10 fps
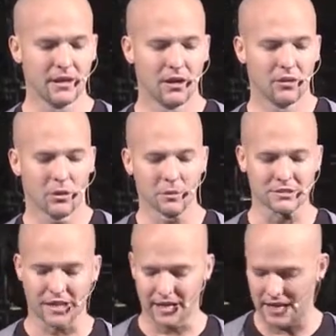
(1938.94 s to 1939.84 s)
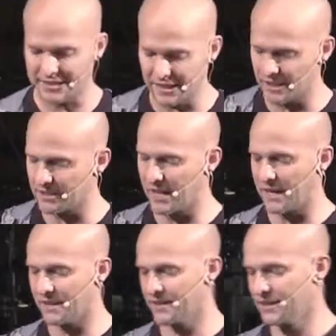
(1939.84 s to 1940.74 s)
What are we saying? At the end of the
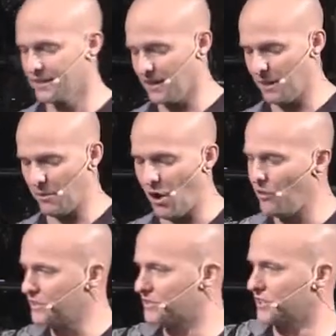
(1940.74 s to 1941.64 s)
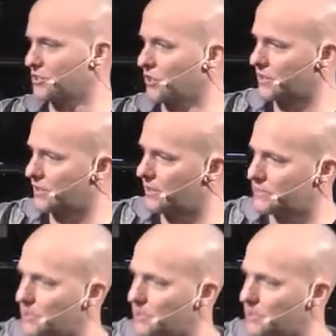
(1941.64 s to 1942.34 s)
day, um, all these things are, some